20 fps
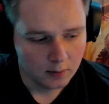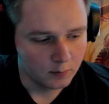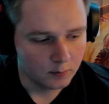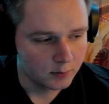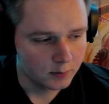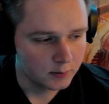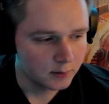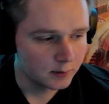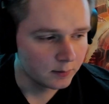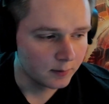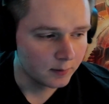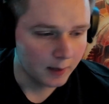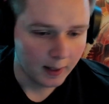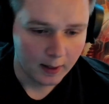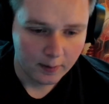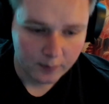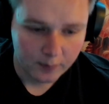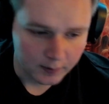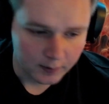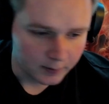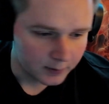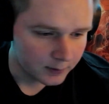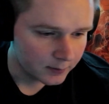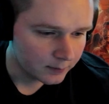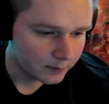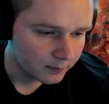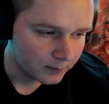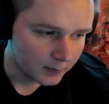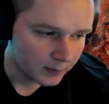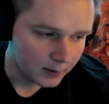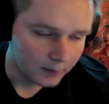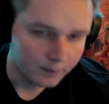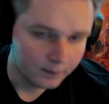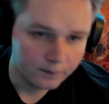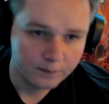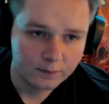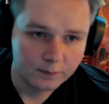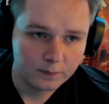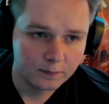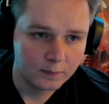And we'll see what happens.
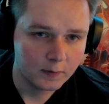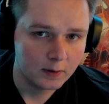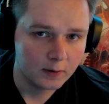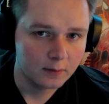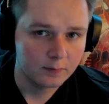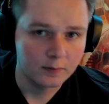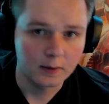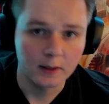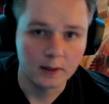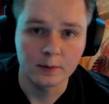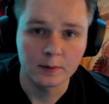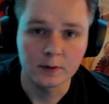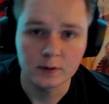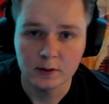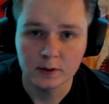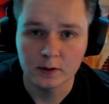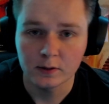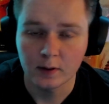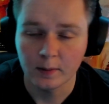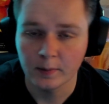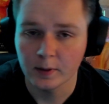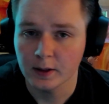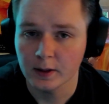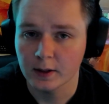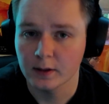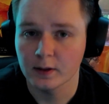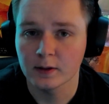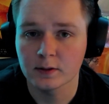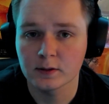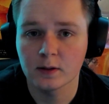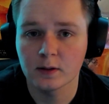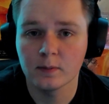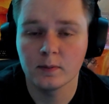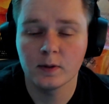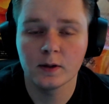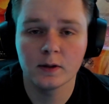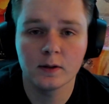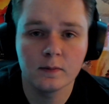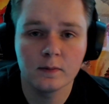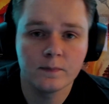But if you like what you see, drop a like, hit that
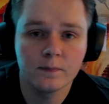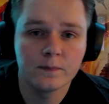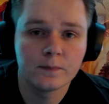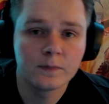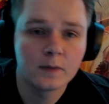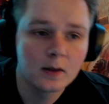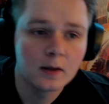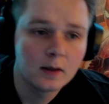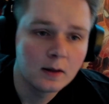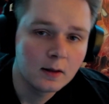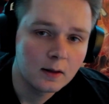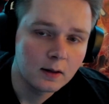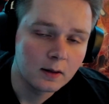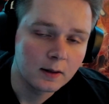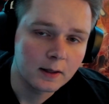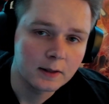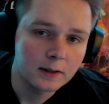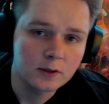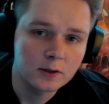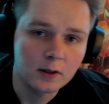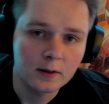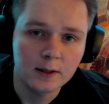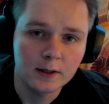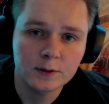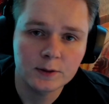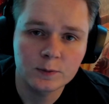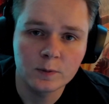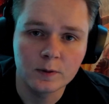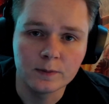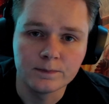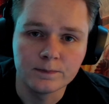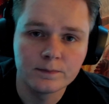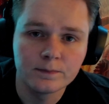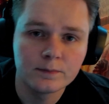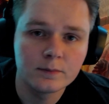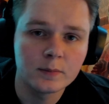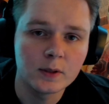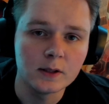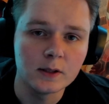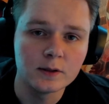sub button. I'll catch you on the next one.